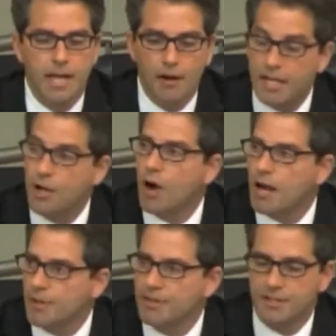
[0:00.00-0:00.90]
Now, I know
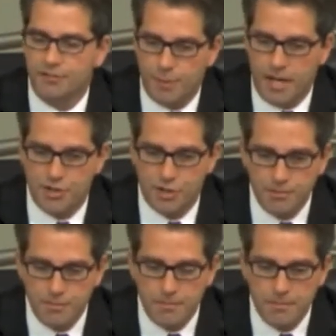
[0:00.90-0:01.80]
I read the
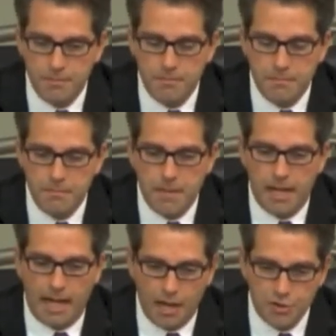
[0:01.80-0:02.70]
information,
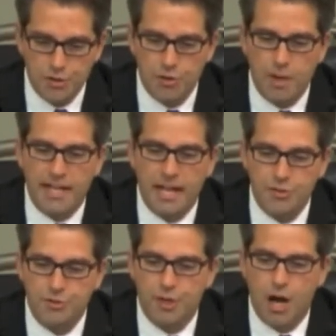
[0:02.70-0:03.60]
and I also know my council